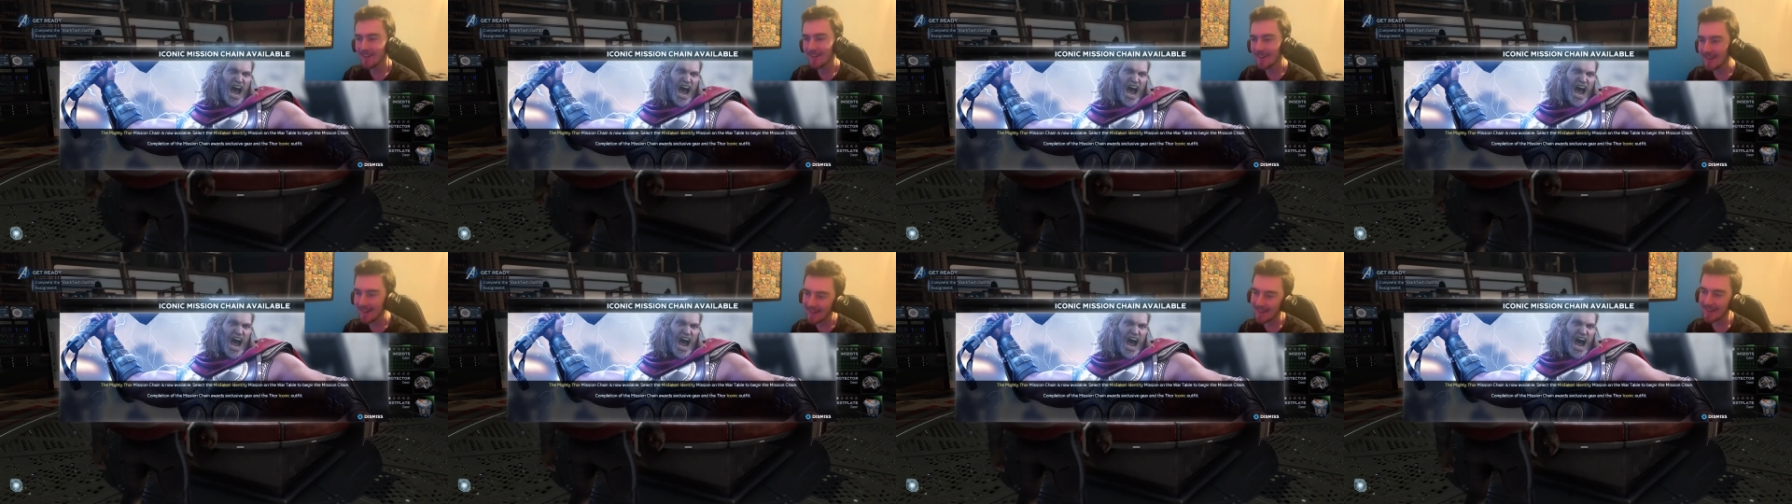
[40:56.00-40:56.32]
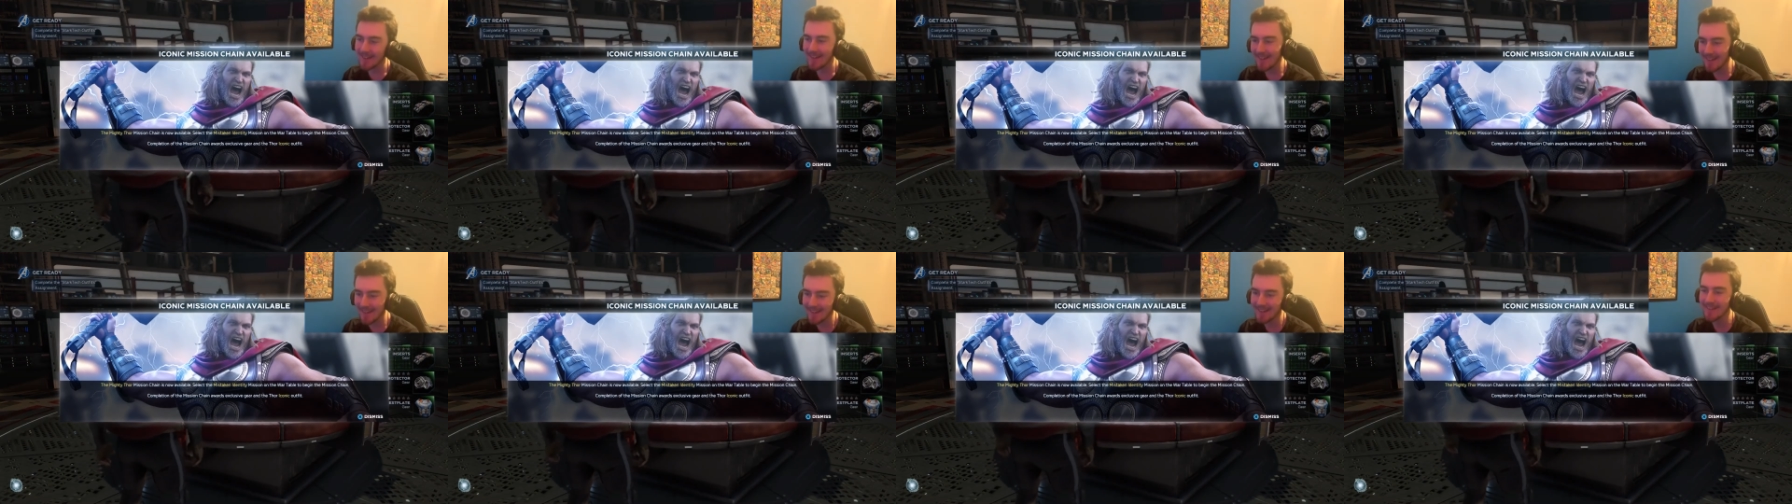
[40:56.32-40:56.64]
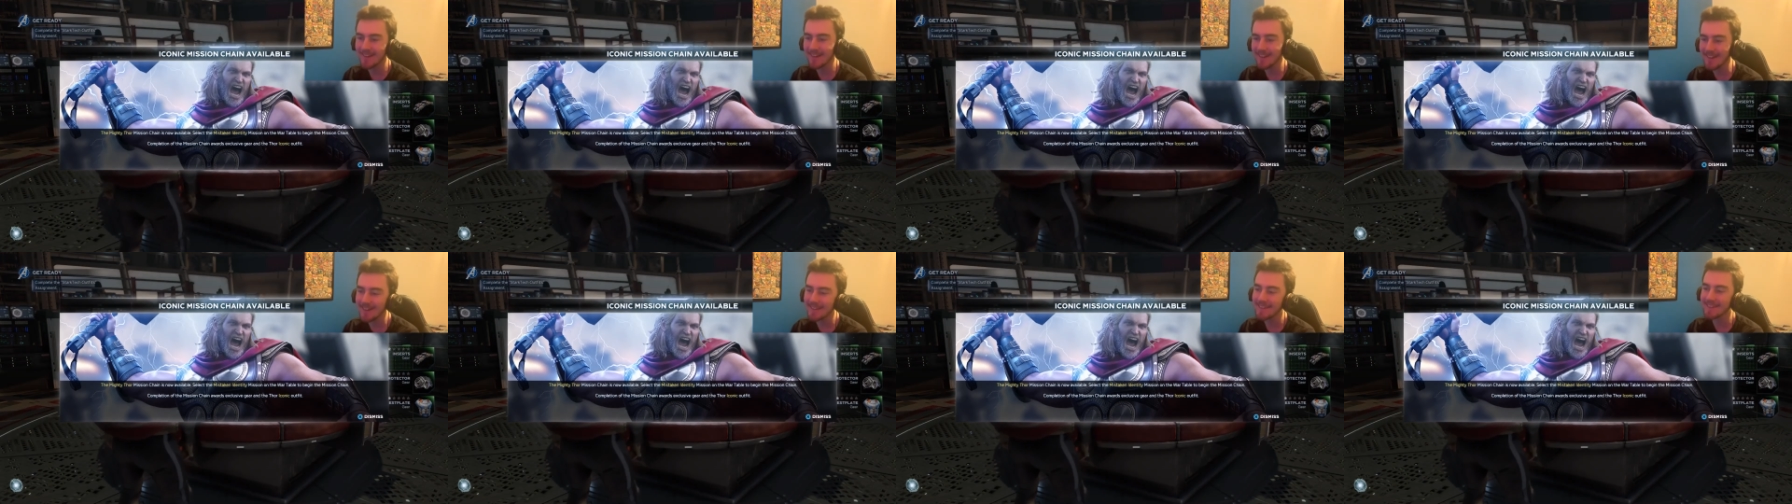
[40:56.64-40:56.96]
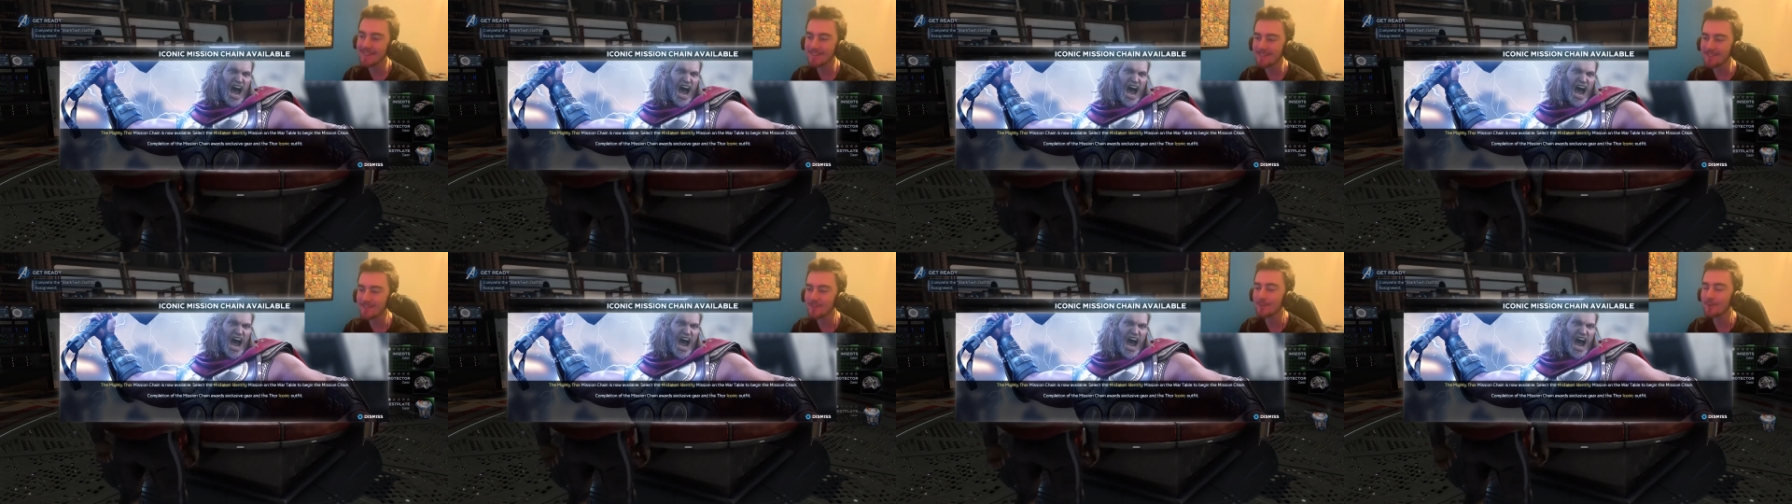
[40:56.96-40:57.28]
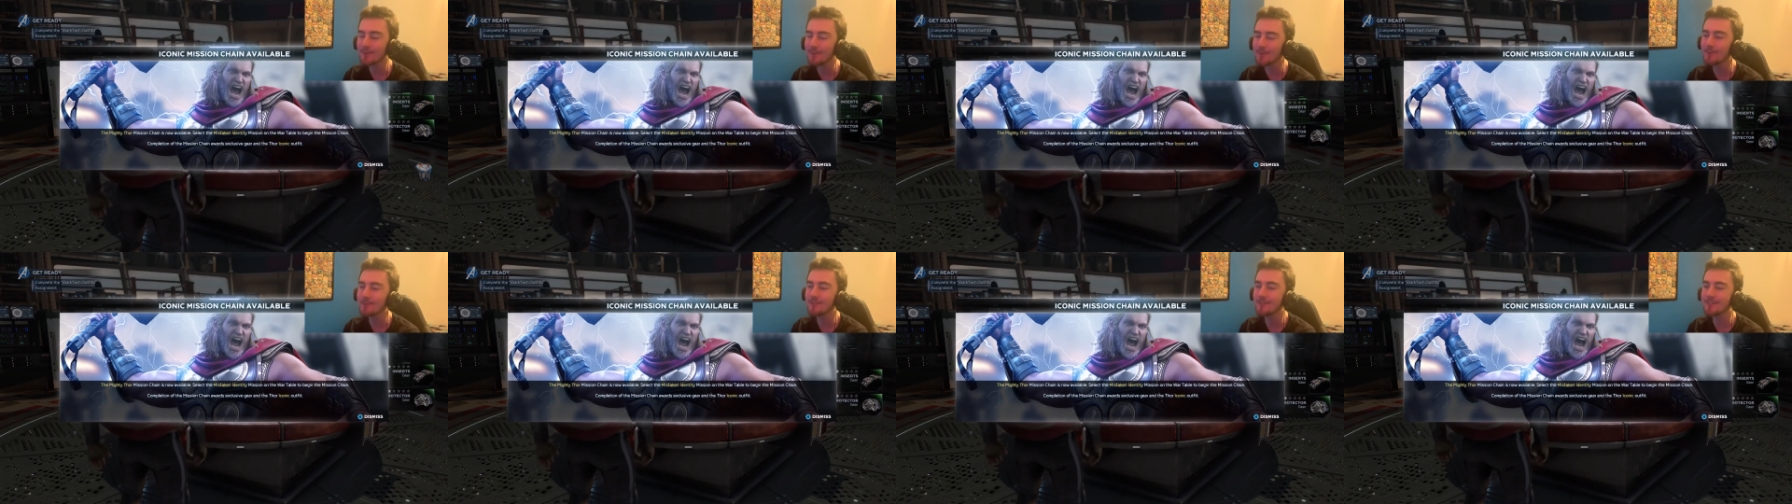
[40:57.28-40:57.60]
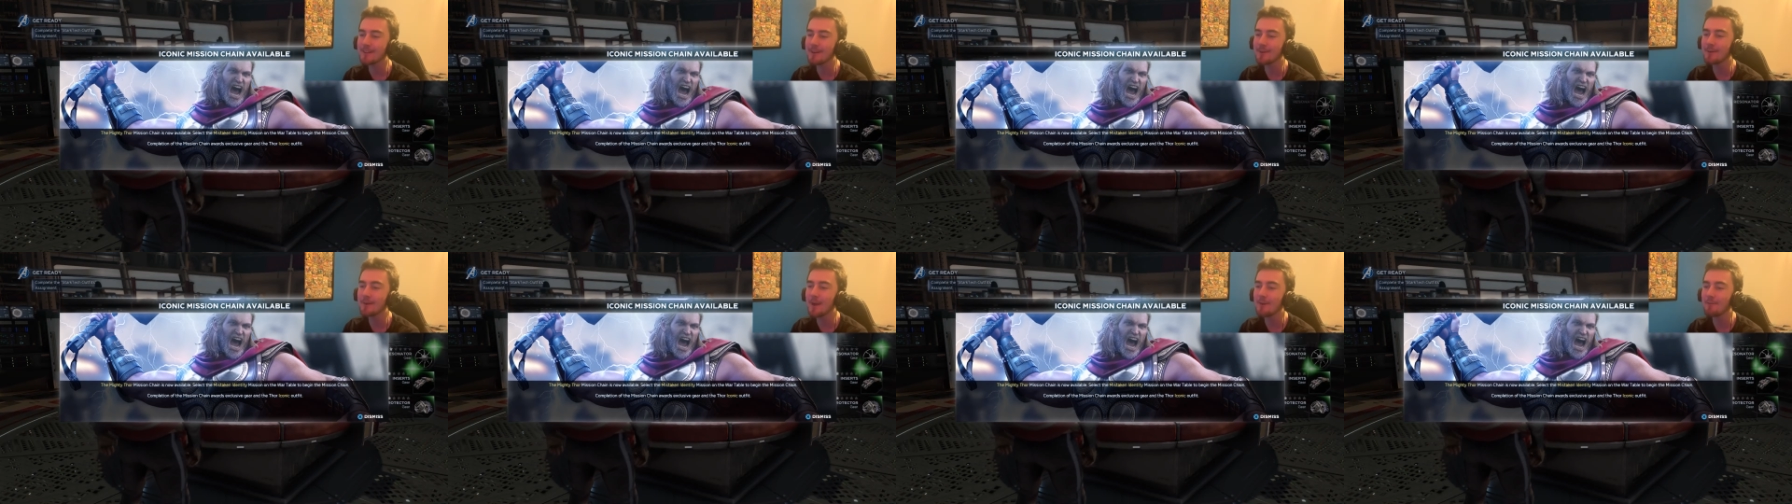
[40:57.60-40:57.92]
That's so cool. So
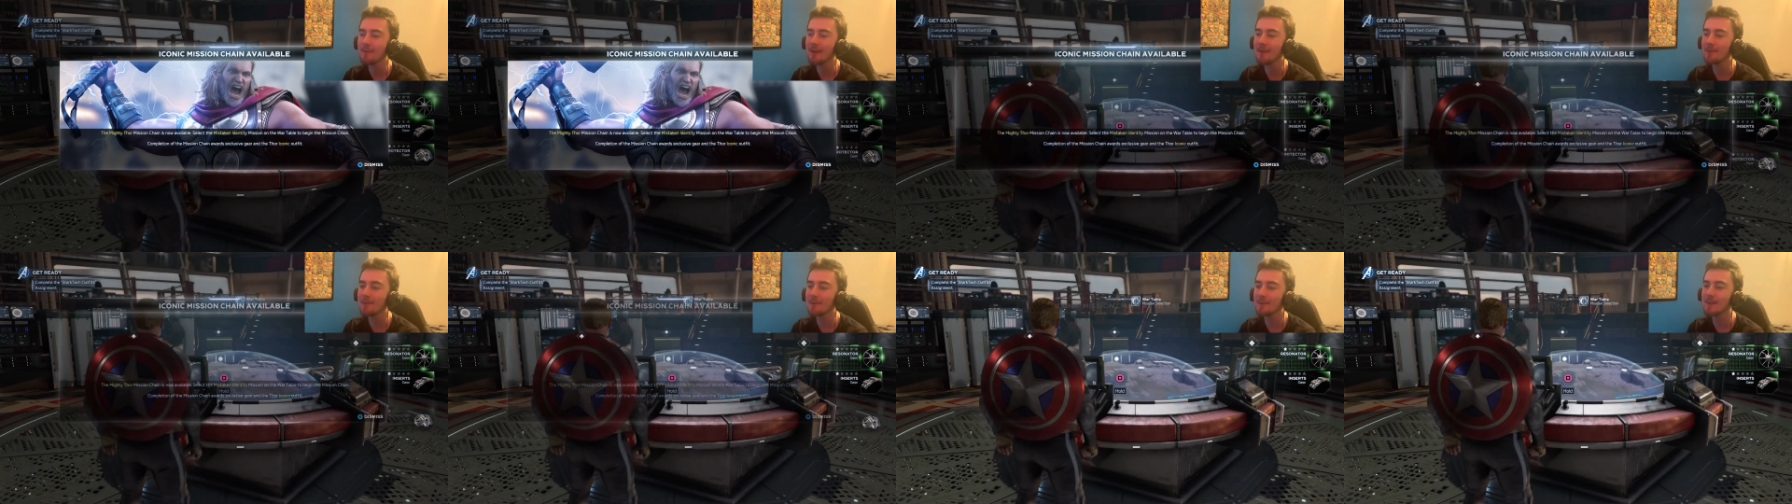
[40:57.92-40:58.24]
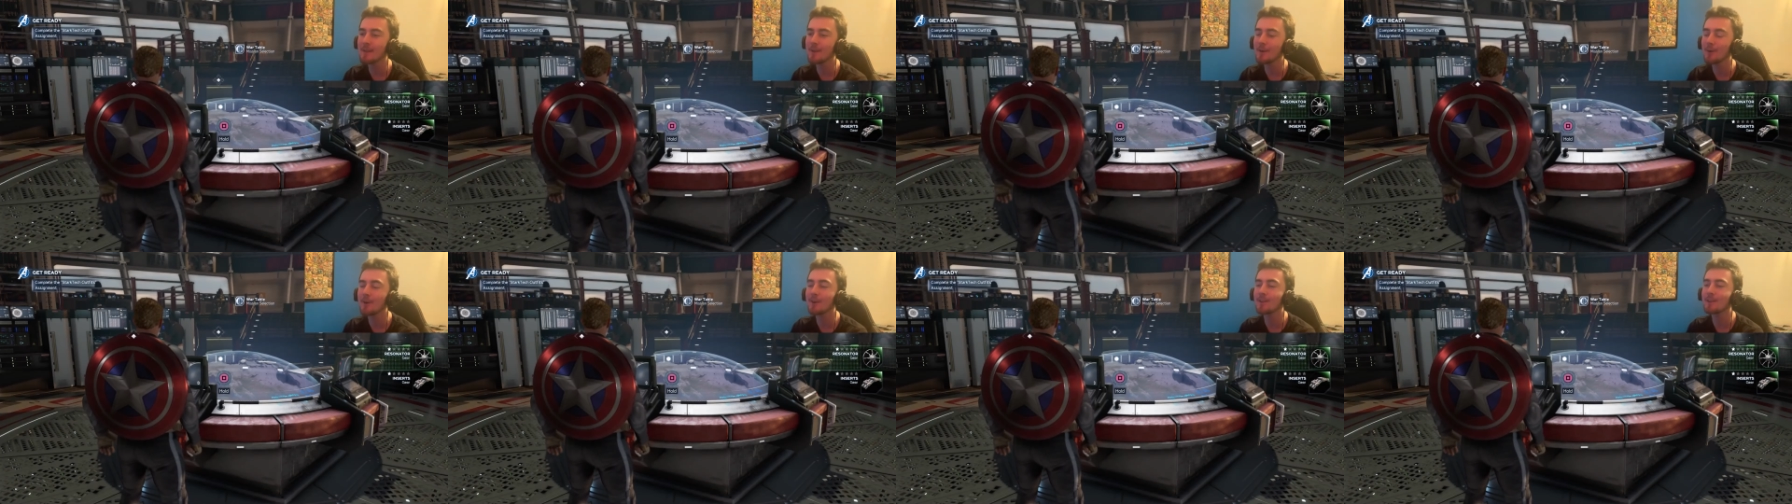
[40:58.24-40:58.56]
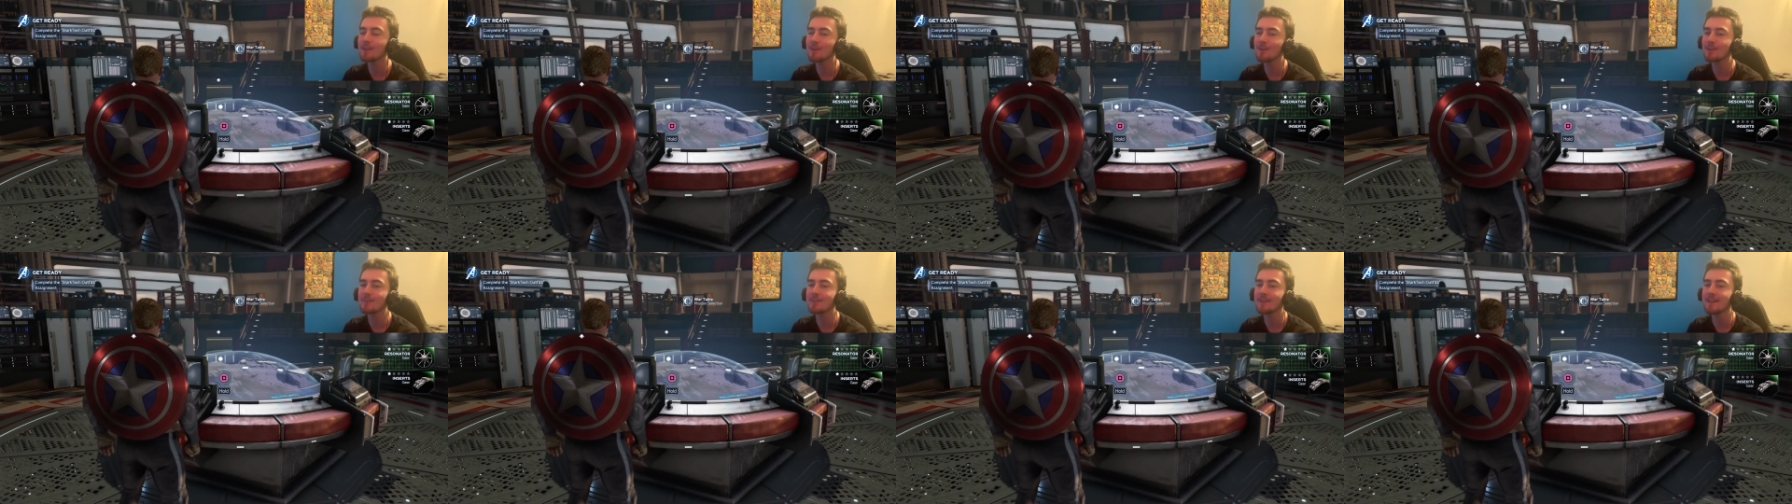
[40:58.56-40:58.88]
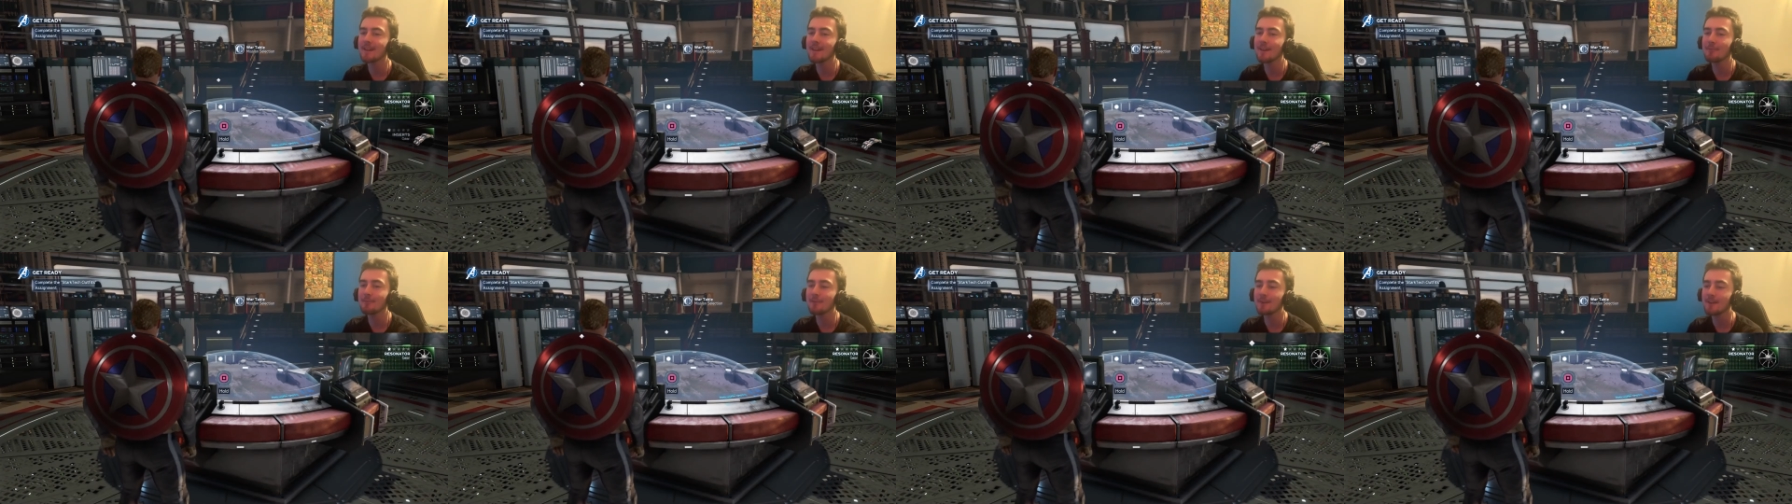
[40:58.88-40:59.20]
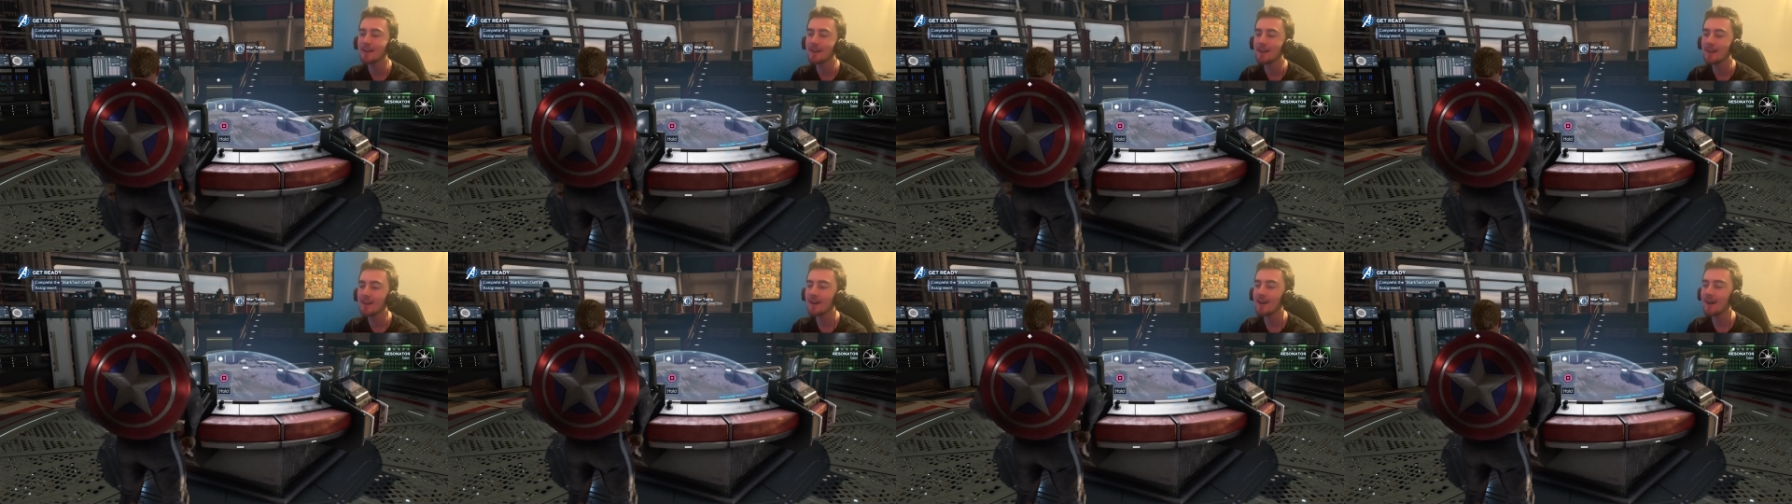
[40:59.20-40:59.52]
now we have every hero unlocked and every